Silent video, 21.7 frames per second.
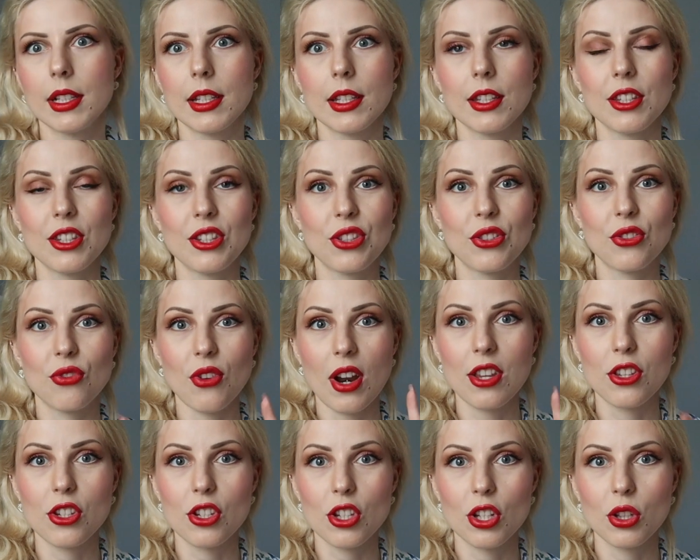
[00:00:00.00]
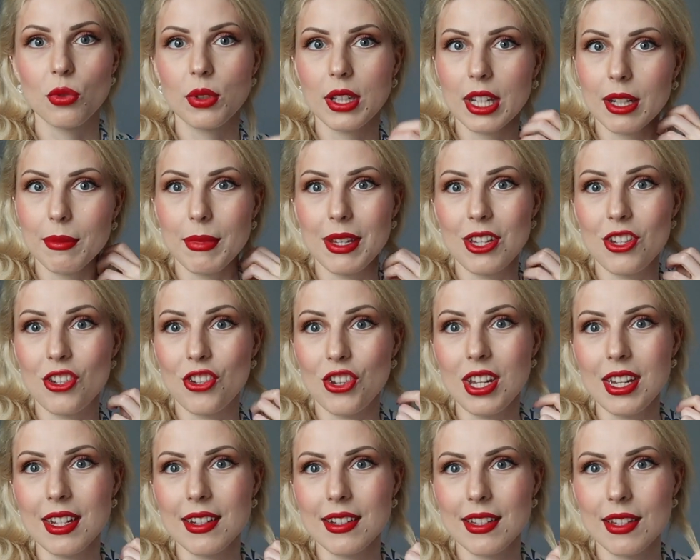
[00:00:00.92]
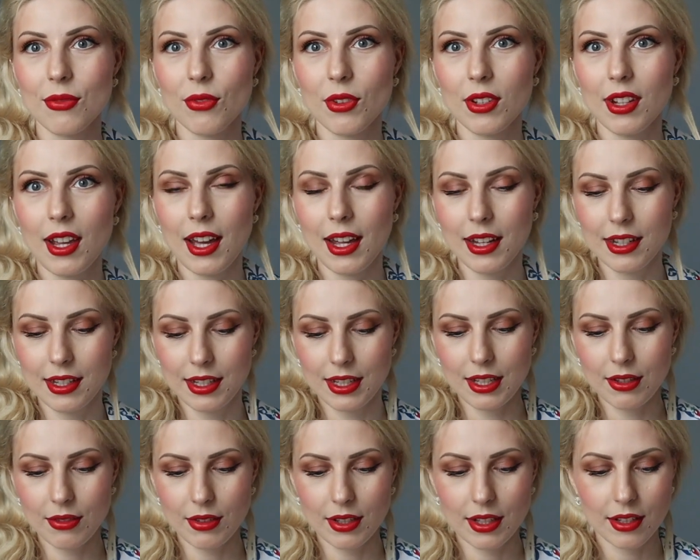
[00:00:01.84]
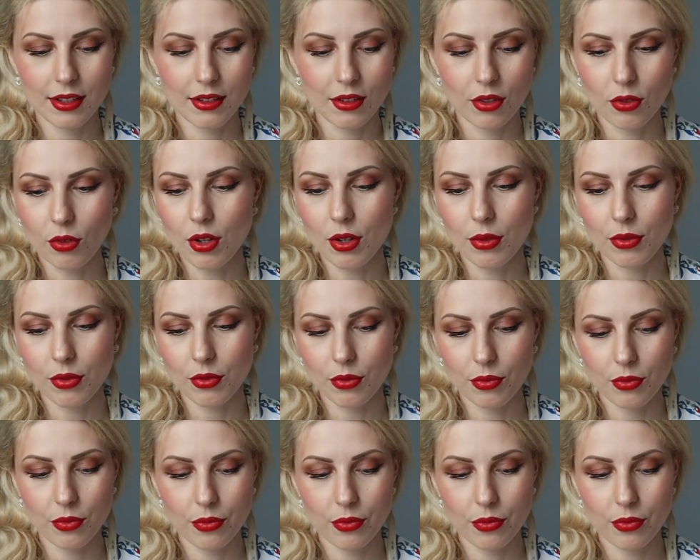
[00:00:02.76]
strange looking machines for that even, or